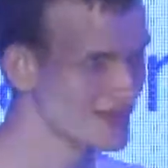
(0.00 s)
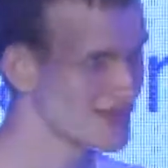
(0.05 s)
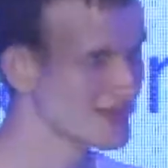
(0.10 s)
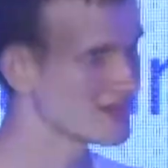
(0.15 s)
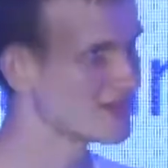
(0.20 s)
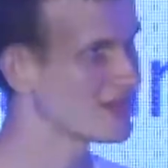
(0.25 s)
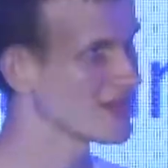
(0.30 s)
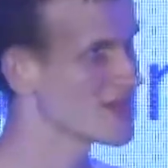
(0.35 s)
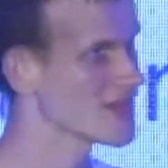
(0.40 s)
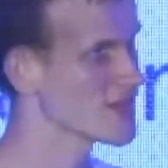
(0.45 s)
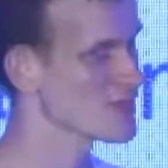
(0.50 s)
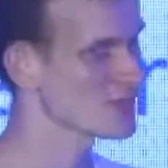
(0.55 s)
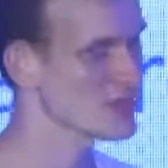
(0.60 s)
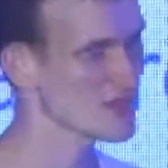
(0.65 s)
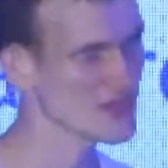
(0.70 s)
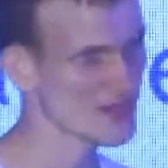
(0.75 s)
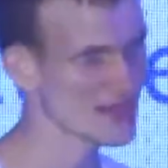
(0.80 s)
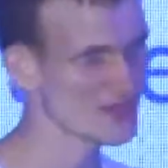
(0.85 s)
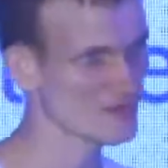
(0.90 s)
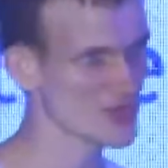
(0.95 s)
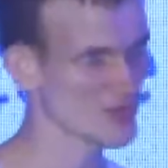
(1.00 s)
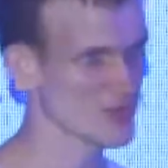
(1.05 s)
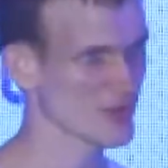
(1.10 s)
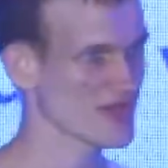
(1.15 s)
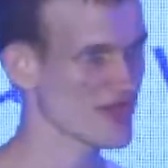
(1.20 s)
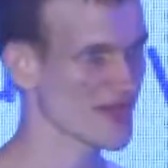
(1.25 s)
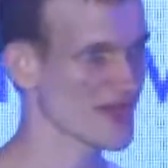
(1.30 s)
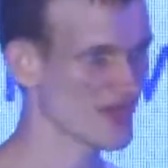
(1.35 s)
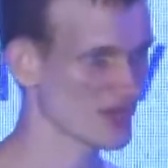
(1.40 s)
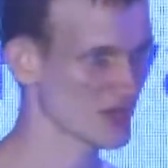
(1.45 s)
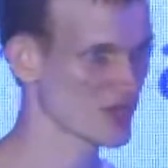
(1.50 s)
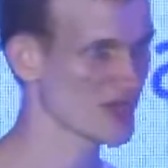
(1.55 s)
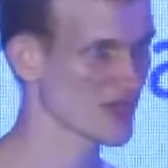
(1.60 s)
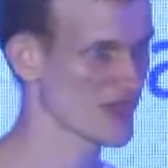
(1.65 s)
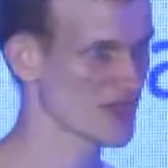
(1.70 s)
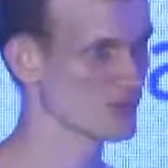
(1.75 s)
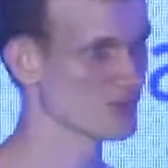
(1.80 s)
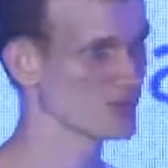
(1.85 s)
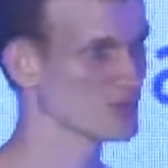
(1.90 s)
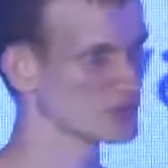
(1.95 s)
The answer is every transaction has
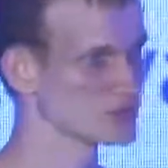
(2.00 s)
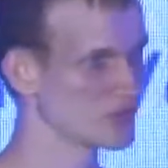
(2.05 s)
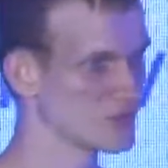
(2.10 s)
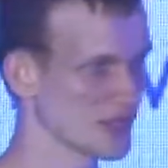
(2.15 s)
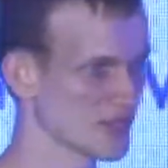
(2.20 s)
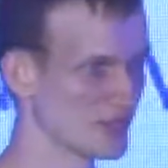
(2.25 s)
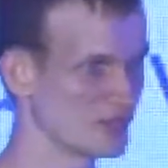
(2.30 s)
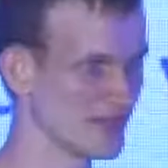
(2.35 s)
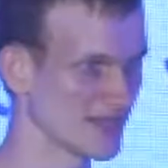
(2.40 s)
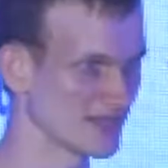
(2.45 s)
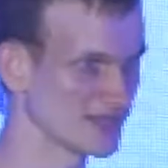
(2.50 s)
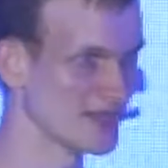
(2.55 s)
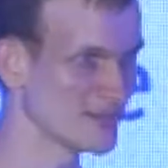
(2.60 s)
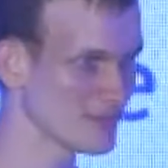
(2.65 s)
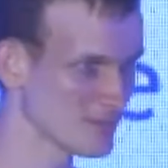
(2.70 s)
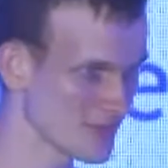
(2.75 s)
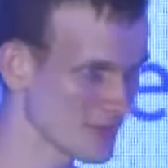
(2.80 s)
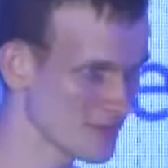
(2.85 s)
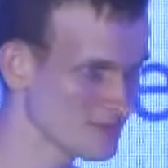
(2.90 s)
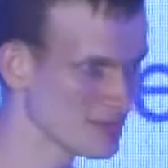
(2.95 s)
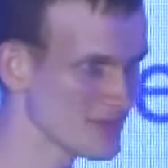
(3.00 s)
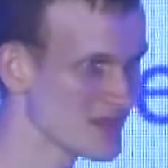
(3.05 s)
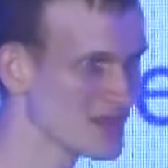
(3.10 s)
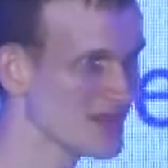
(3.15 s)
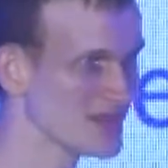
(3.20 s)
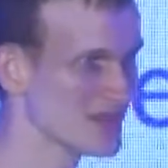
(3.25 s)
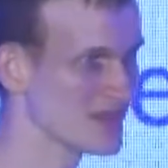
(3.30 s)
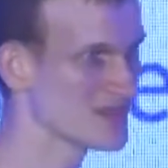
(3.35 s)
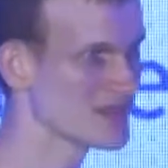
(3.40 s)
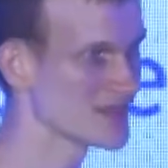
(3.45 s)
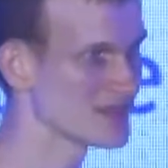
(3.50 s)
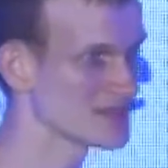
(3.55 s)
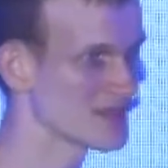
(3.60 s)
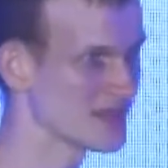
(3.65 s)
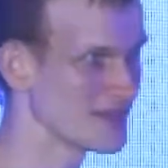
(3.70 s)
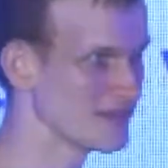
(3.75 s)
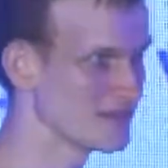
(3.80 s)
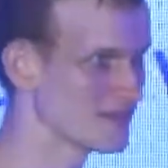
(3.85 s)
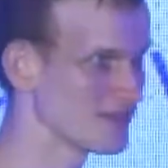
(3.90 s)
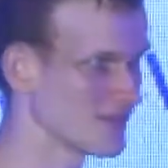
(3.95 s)
to include a unique number, and
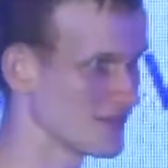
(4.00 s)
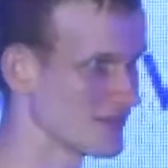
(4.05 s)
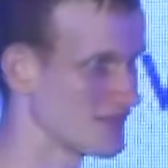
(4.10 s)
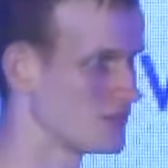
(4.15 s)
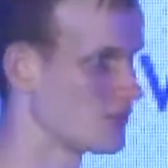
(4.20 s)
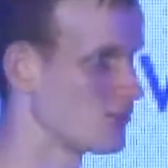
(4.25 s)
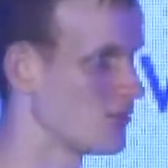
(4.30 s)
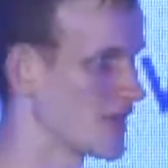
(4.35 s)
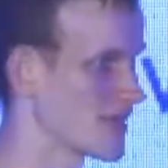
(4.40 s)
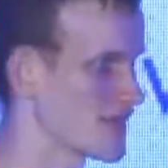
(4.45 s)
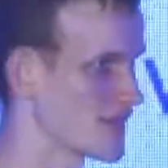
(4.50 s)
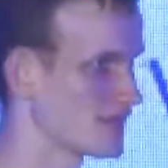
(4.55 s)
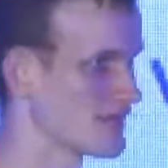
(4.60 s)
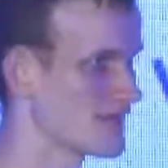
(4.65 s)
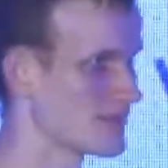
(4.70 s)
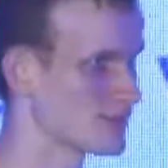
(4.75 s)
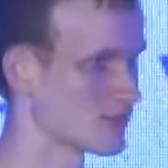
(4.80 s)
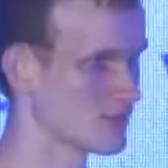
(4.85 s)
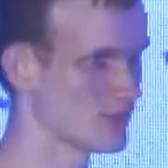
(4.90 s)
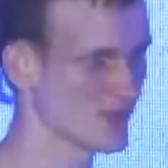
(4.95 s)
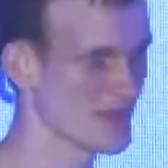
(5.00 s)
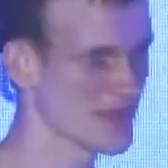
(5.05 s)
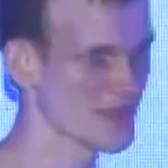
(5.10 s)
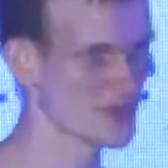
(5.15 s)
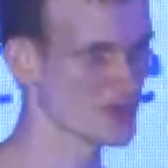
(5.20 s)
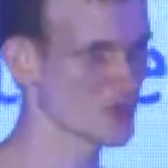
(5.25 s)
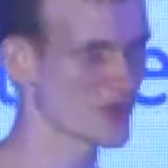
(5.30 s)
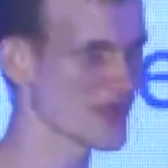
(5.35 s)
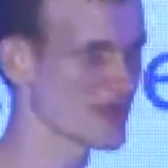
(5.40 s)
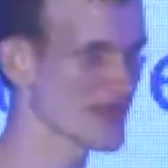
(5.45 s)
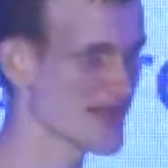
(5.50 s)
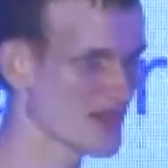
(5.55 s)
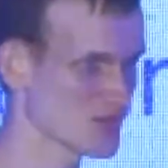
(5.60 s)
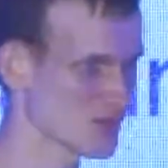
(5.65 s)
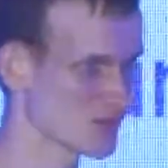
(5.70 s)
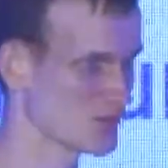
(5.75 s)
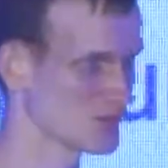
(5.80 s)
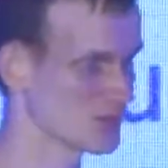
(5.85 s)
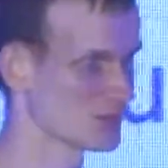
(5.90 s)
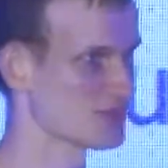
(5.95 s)
once a
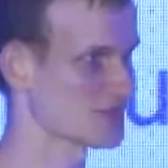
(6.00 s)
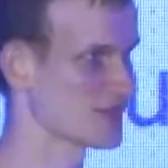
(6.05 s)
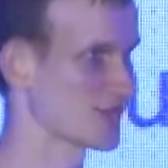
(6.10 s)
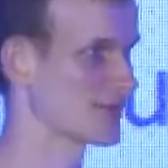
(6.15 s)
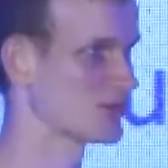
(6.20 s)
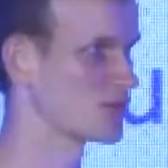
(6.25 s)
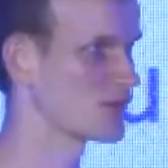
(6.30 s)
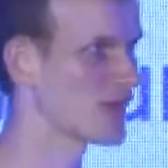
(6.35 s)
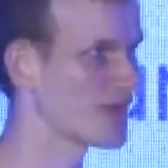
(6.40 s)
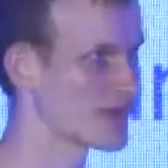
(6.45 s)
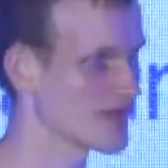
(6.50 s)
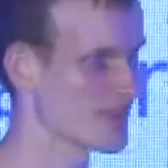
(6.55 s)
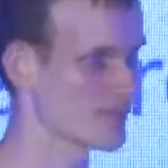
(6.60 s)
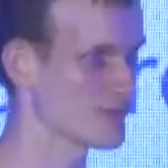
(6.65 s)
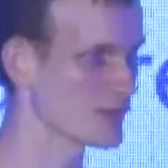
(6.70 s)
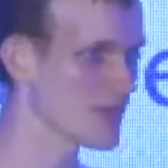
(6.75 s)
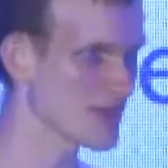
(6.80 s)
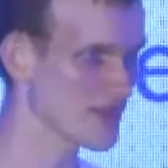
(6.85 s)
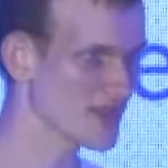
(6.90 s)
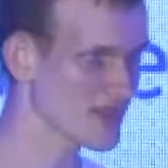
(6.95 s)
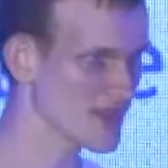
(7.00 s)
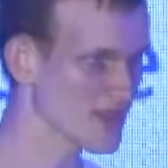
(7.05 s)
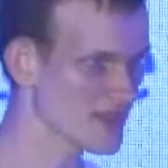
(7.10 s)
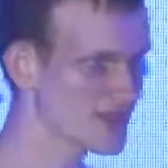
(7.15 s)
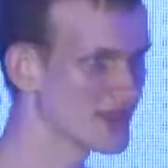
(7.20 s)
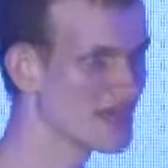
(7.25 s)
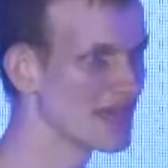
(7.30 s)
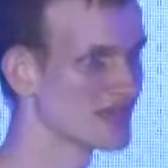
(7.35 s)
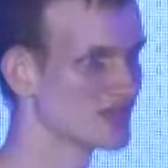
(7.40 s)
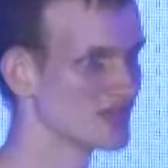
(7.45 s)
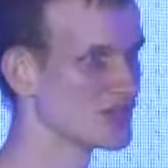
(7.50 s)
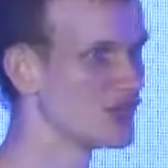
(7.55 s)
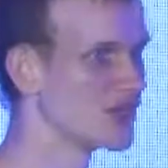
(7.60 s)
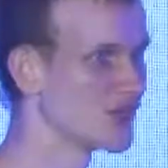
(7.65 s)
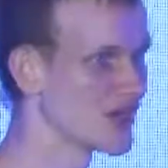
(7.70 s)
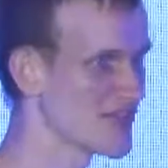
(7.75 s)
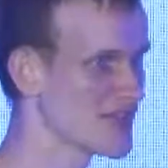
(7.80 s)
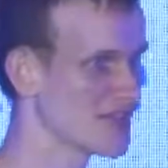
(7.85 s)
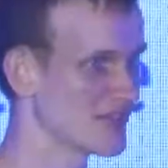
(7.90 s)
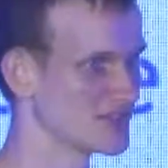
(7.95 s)
transaction with a particular nonce is processed, the
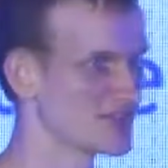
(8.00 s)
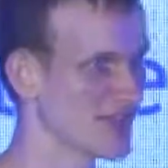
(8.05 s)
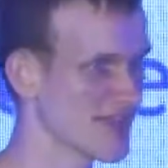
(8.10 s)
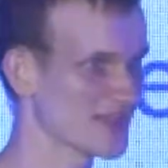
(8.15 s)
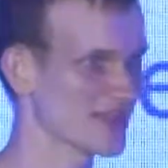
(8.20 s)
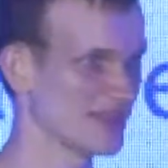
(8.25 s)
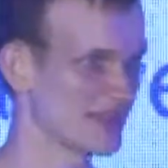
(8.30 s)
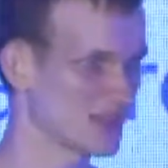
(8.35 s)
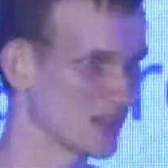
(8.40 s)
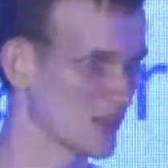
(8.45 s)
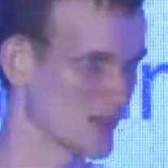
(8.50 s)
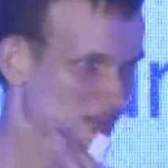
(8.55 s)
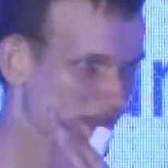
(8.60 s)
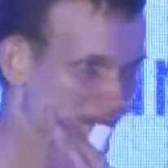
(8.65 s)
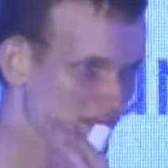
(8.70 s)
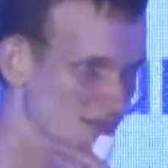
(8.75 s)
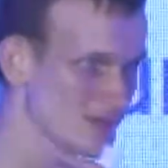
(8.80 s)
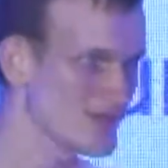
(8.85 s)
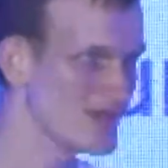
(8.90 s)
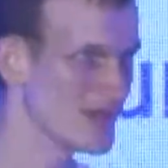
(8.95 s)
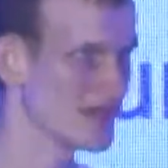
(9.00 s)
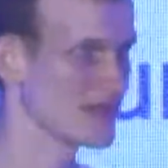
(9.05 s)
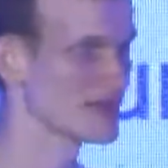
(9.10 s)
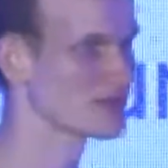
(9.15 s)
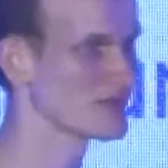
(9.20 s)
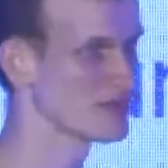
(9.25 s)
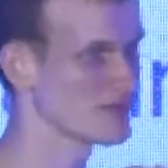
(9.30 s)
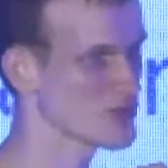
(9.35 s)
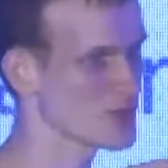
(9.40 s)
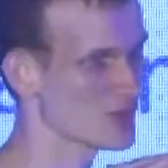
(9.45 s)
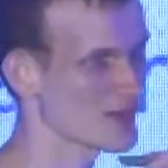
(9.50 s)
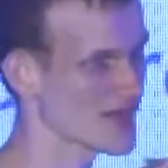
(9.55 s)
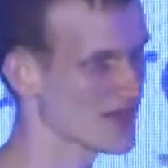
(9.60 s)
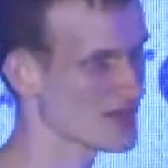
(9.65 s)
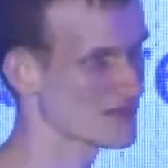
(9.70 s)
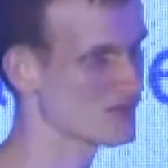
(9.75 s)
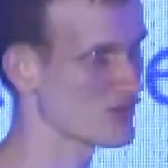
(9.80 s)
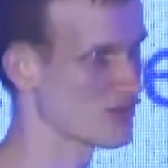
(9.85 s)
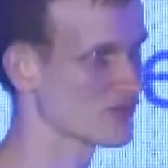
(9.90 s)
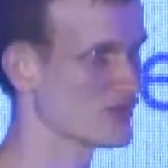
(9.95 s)
nonce in the state goes up, and if it tries to
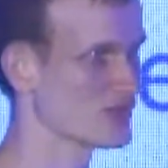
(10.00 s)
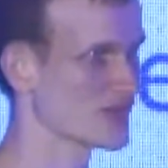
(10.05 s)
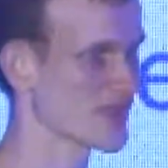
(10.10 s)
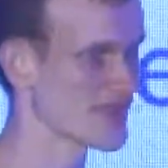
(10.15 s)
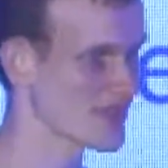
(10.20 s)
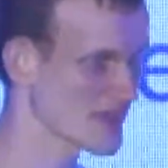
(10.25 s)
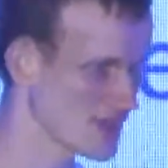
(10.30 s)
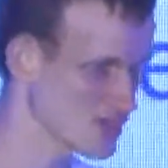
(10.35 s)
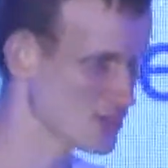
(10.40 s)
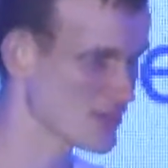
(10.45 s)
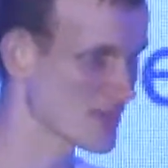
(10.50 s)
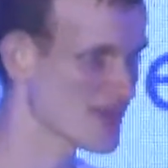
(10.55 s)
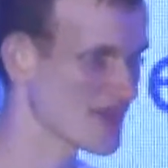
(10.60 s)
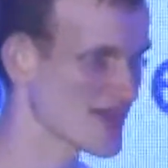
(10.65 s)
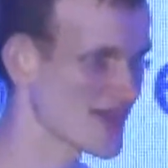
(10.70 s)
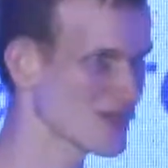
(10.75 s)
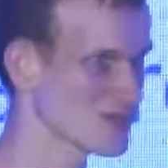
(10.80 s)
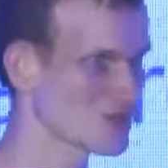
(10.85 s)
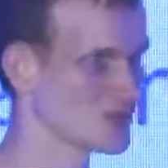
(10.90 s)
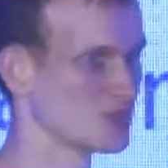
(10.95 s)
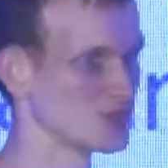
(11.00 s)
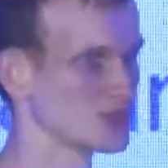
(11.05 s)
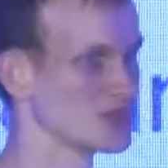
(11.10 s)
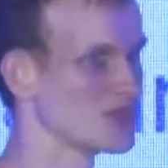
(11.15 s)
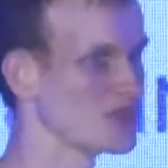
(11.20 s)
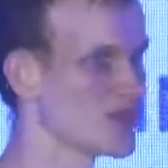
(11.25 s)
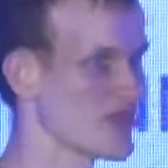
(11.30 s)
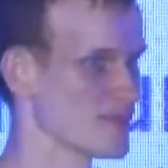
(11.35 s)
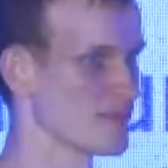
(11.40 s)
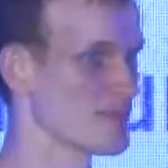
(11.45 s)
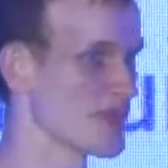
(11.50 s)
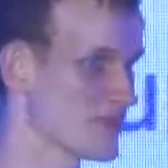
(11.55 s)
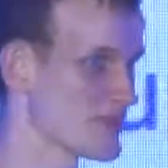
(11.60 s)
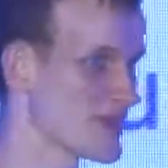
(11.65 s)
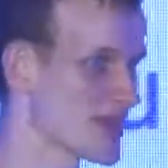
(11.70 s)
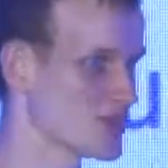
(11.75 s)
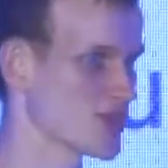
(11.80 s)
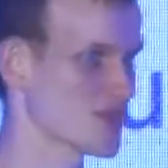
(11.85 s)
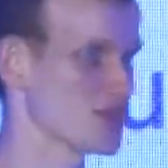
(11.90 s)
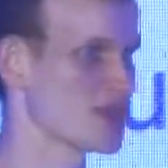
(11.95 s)
verify the second transaction, well, the nonce
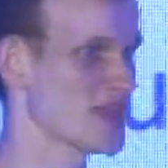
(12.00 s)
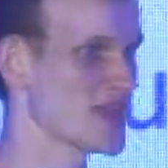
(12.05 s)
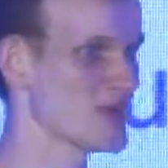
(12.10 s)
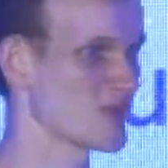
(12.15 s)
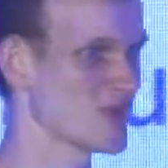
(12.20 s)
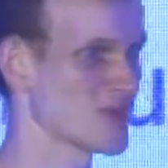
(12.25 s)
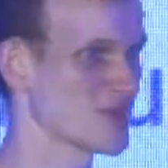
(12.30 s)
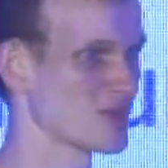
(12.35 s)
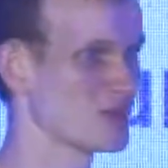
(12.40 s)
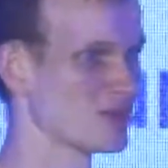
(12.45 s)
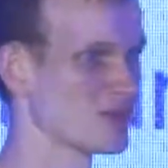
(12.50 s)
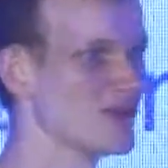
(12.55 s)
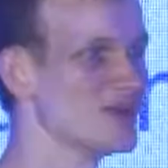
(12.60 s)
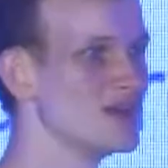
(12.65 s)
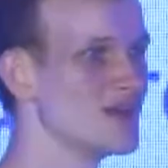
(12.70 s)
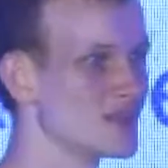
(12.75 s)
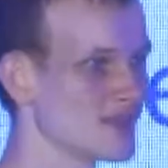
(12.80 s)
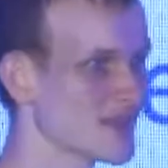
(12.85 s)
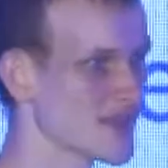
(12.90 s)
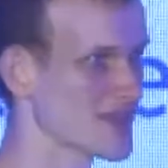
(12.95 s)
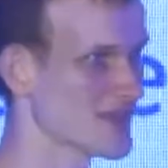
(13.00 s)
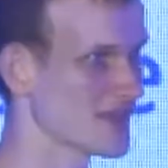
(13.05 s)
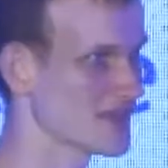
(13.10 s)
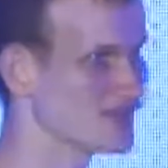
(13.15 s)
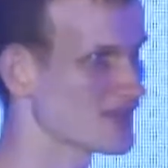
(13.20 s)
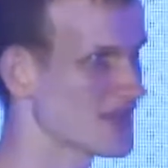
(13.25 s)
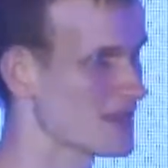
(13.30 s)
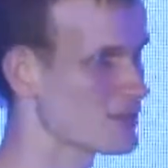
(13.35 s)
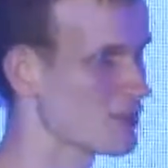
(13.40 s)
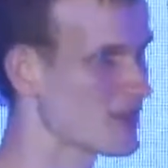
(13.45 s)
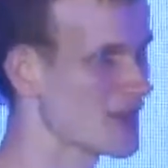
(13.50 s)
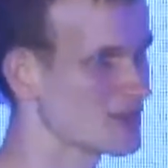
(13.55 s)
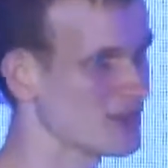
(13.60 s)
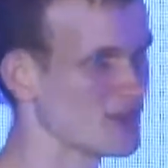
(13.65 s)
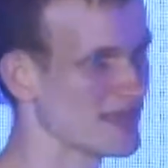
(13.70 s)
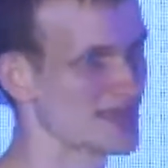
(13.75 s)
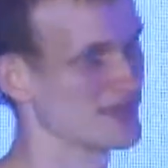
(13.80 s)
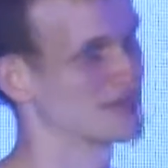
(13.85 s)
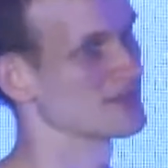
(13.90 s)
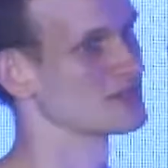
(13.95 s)
mismatches now, and so the second time around you
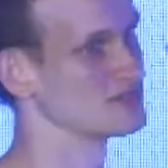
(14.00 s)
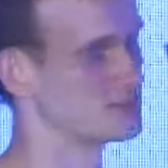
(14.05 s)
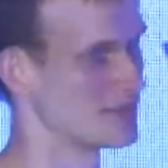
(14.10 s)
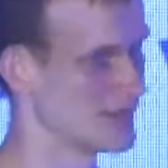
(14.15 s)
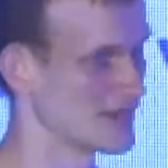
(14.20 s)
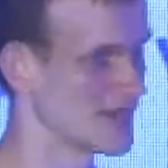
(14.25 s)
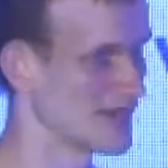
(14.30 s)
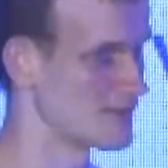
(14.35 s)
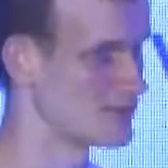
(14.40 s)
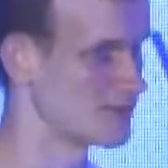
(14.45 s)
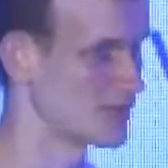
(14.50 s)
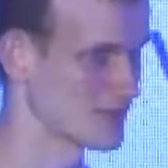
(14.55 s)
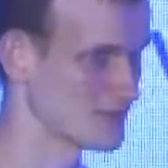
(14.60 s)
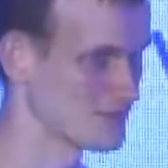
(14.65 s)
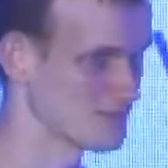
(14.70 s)
can't include it anymore.